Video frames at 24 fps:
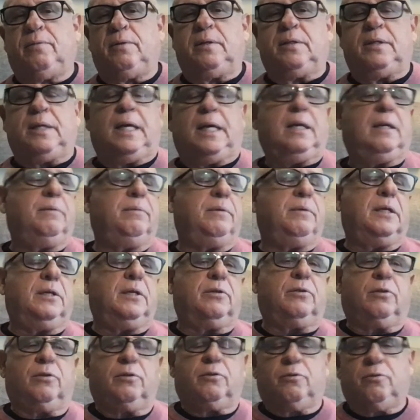his
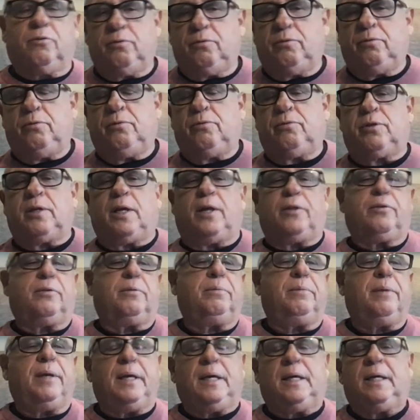enemies, of the Kurus, other
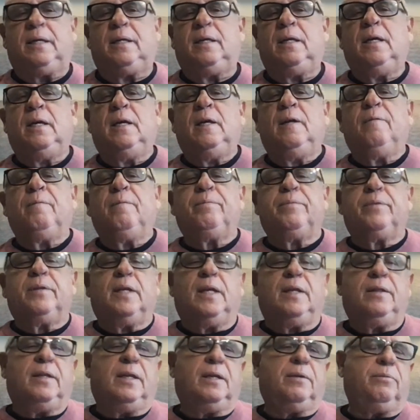men.
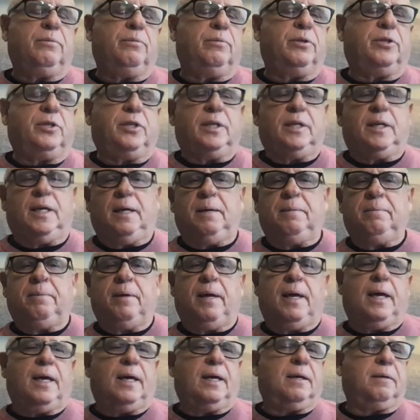And then when she came
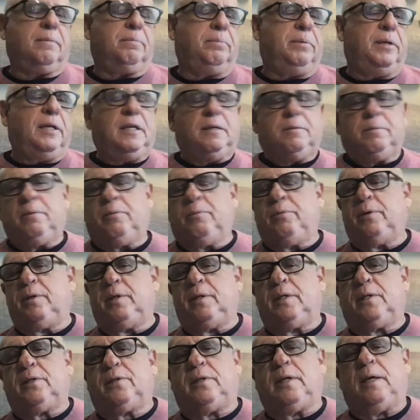back, Bhishma wouldn't
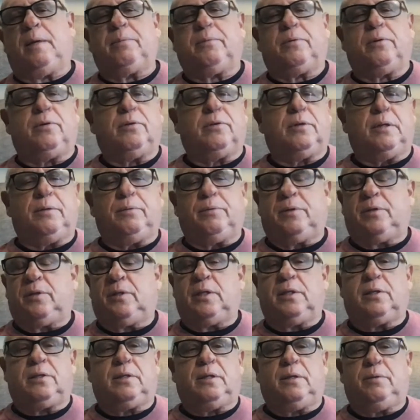accept her, and it was
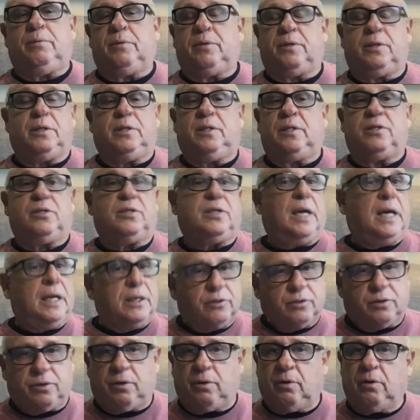a
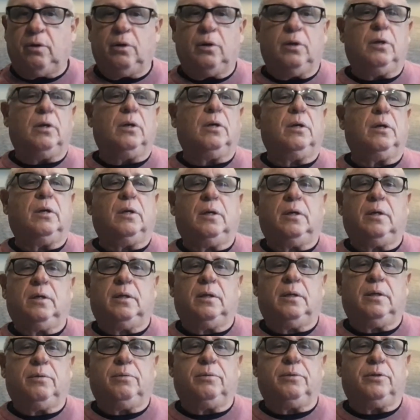disaster.
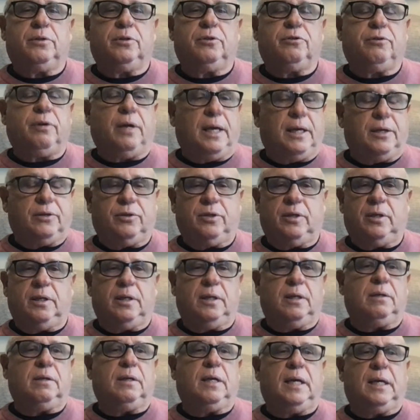It was a tragedy,
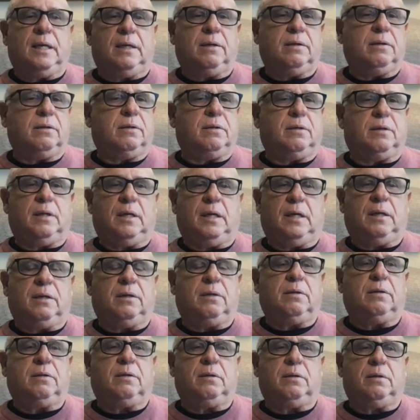and
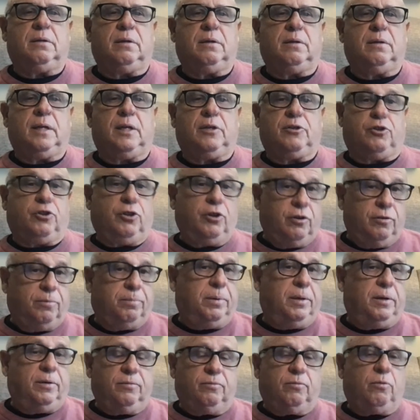that should have
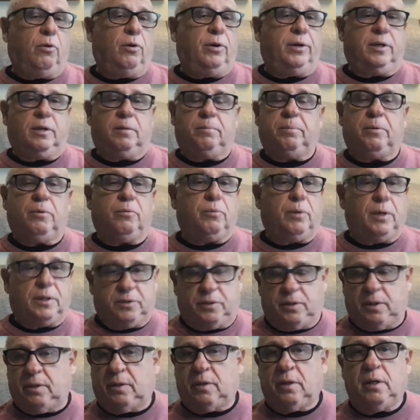been avoided, but
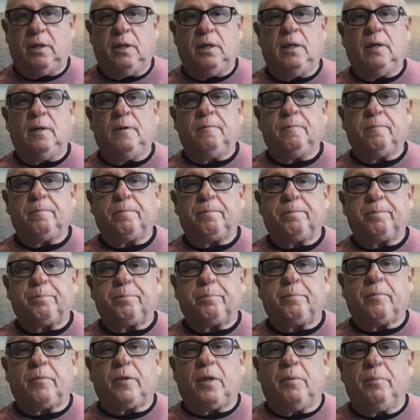wasn't.
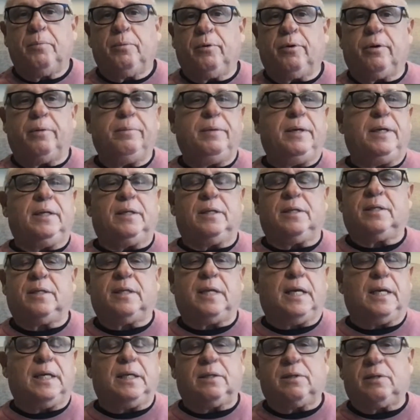What I mean to
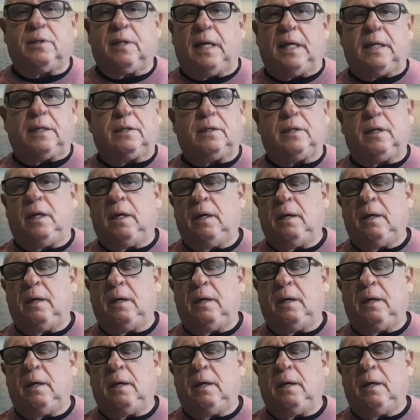say is that